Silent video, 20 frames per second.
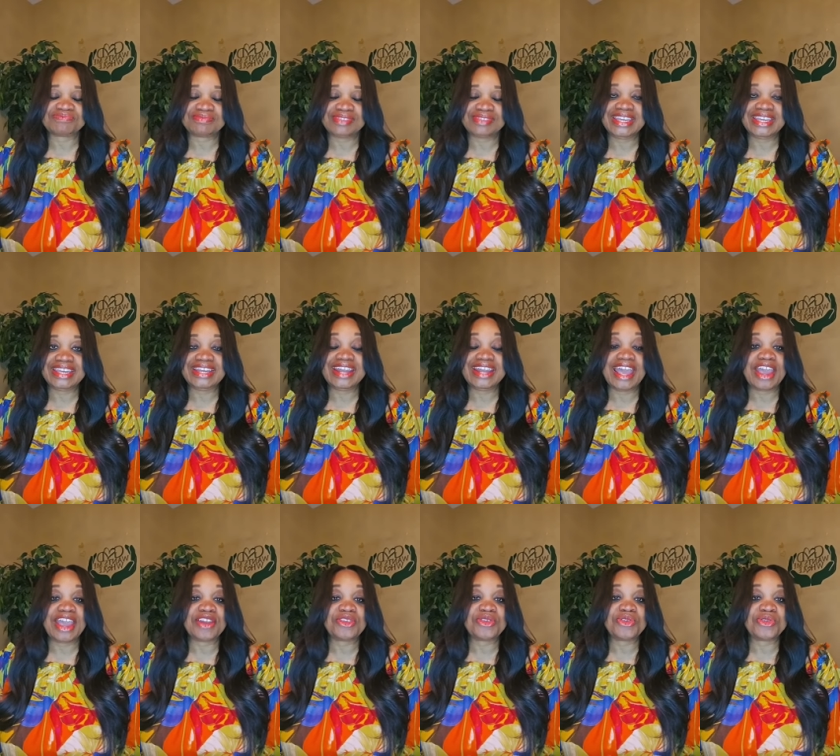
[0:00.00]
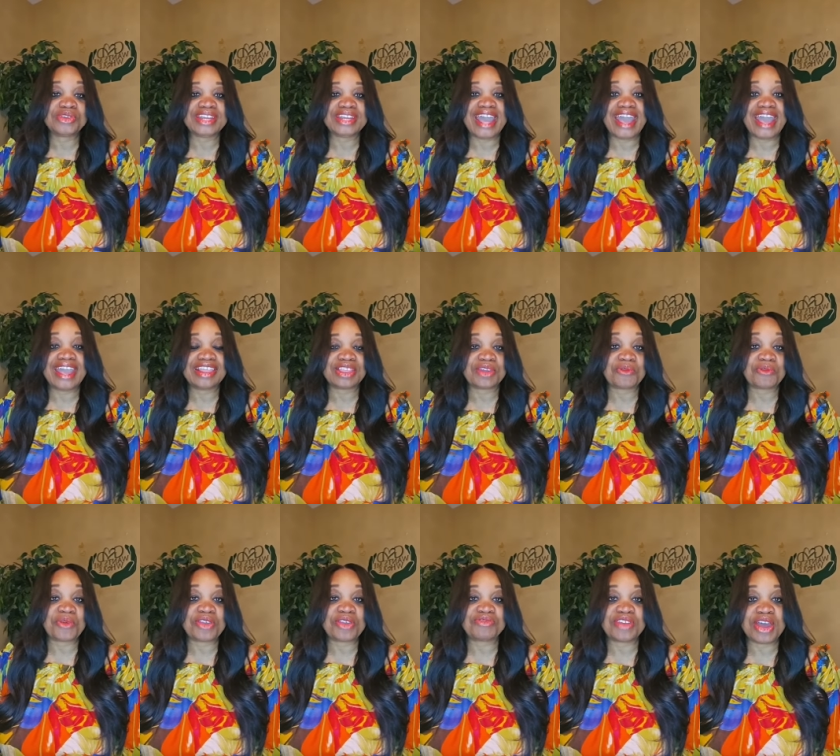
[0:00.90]
in a new day that
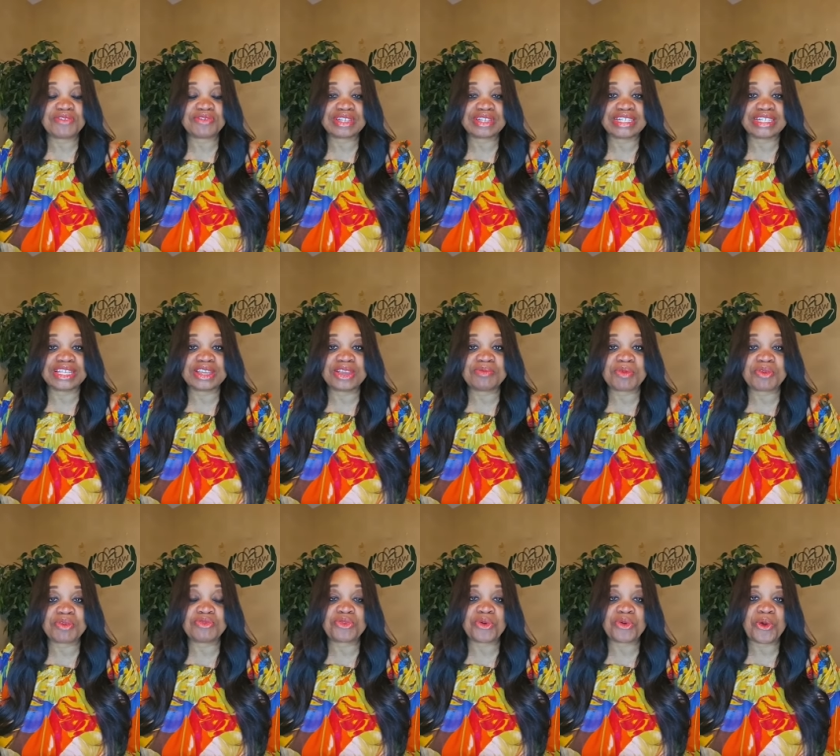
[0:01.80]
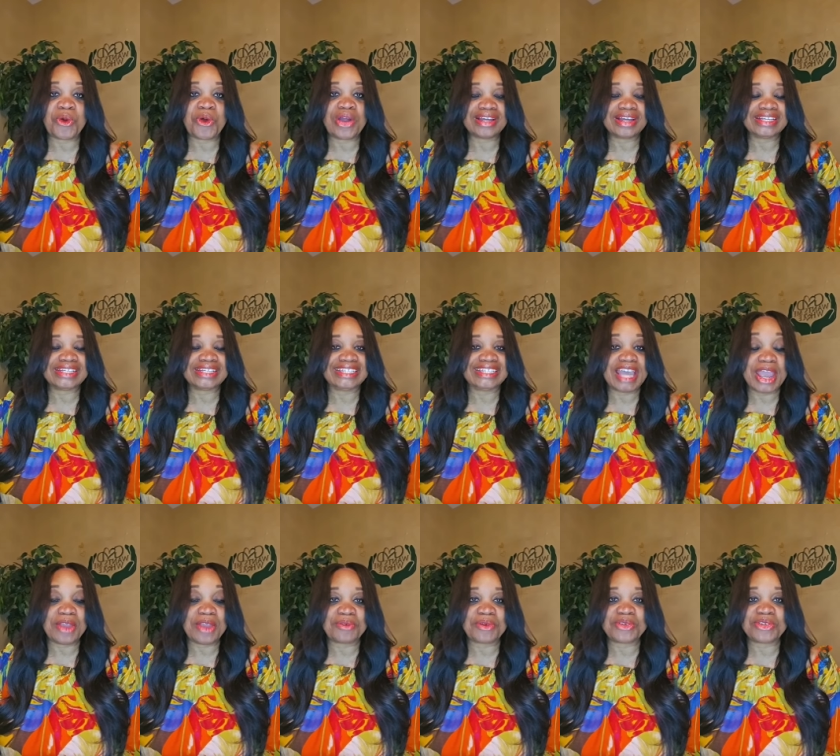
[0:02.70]
we've never seen before, a
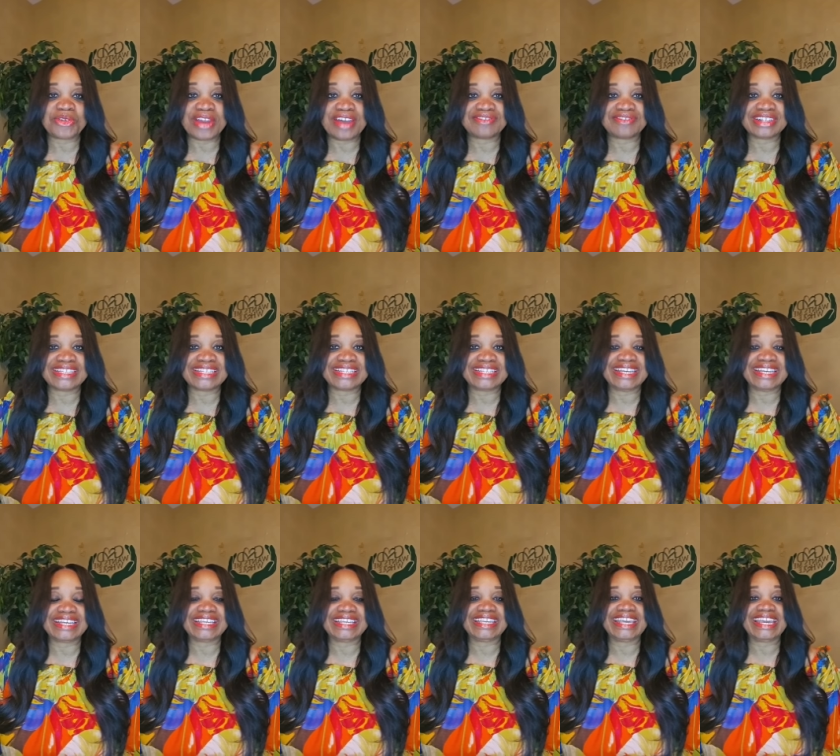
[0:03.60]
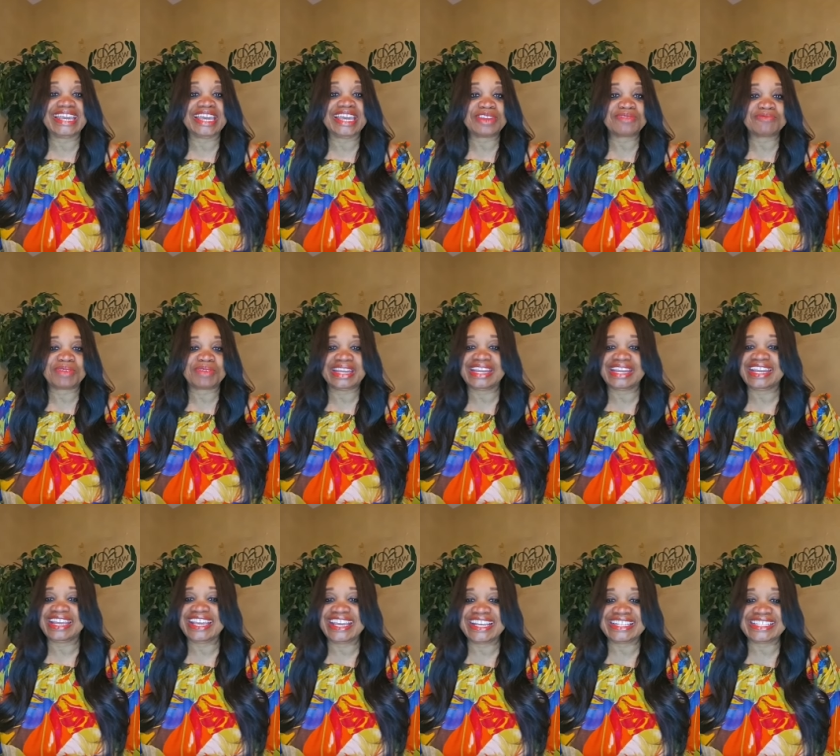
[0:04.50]
day we'll never see again, but it
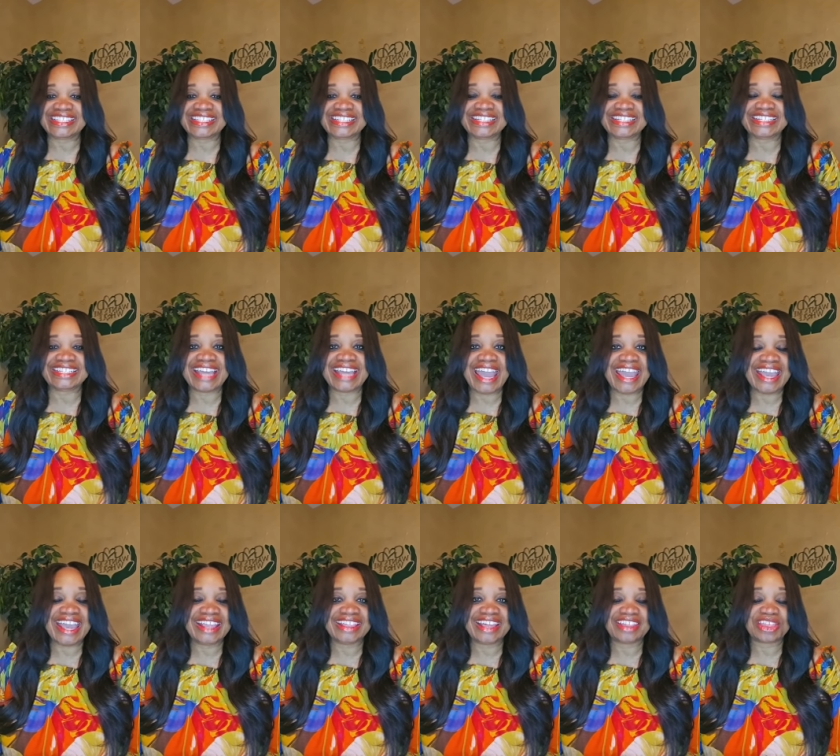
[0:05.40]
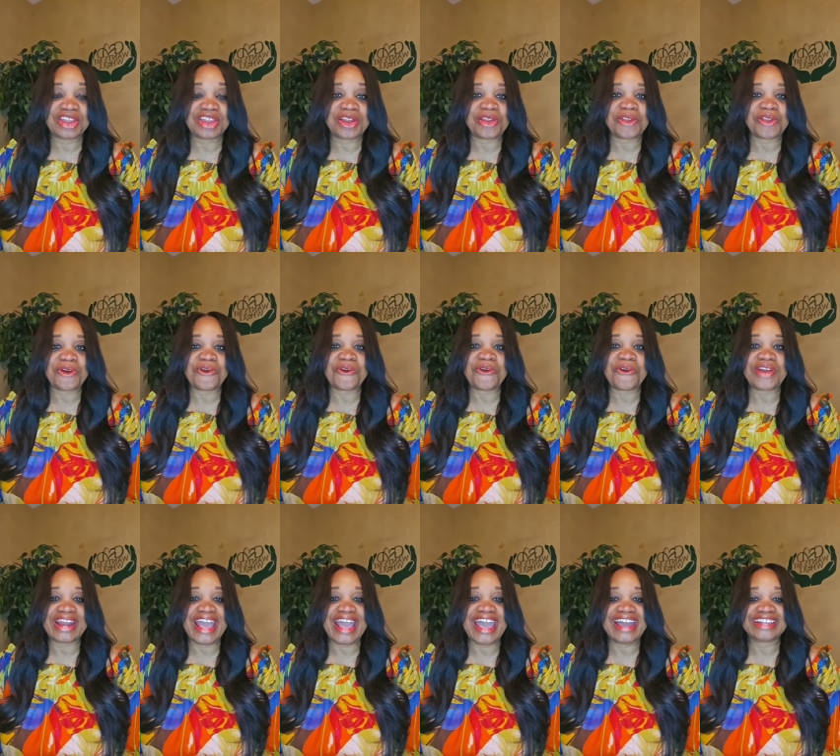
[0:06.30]
is the day that the Lord
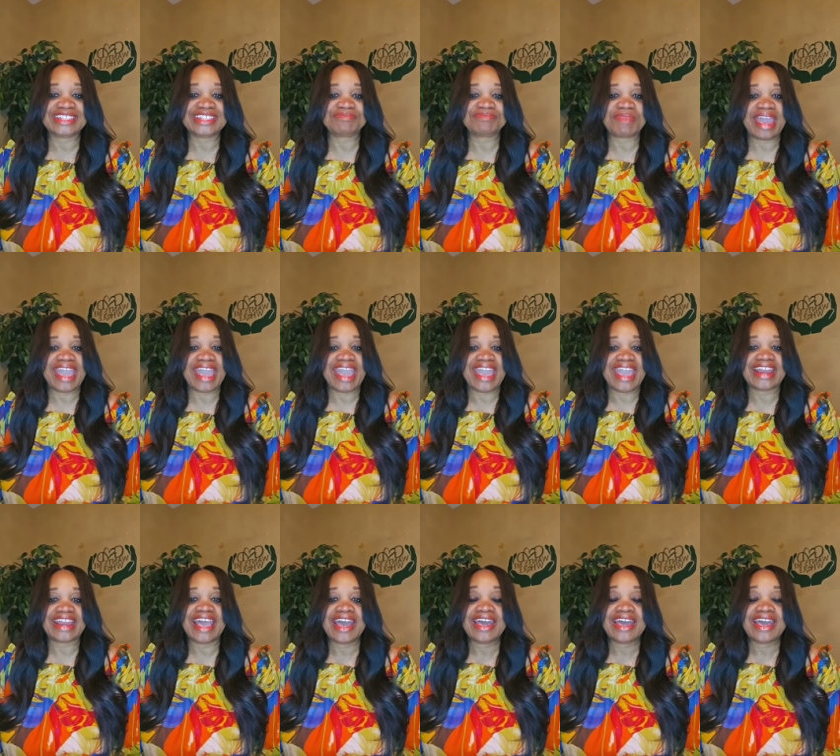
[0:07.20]
has made.